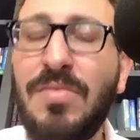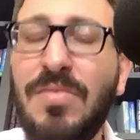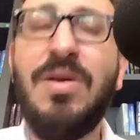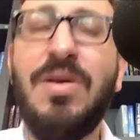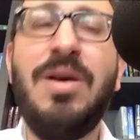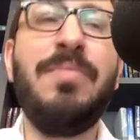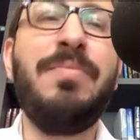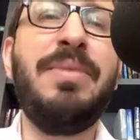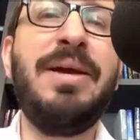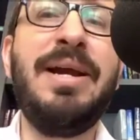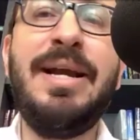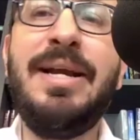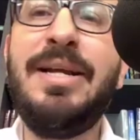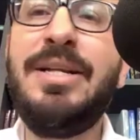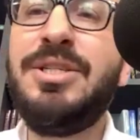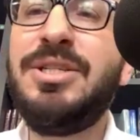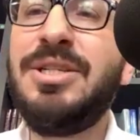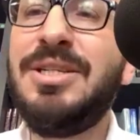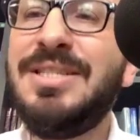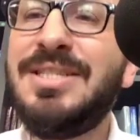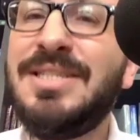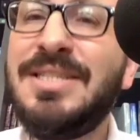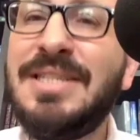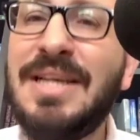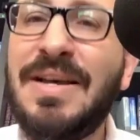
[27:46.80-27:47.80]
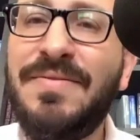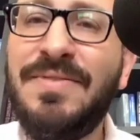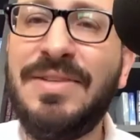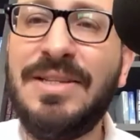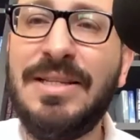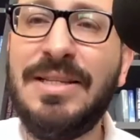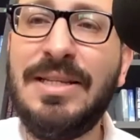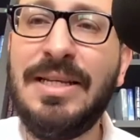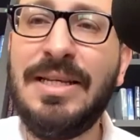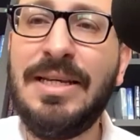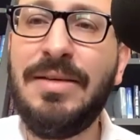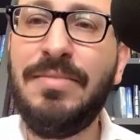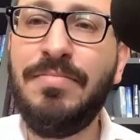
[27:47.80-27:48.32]
on page
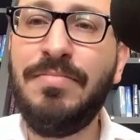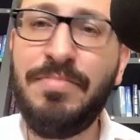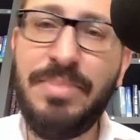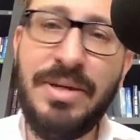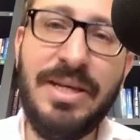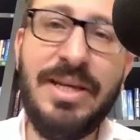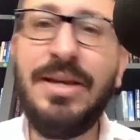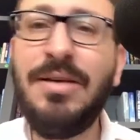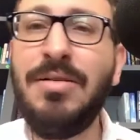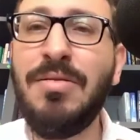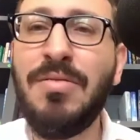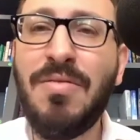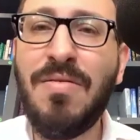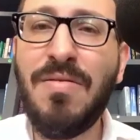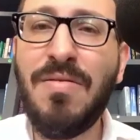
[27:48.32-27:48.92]
seventy B.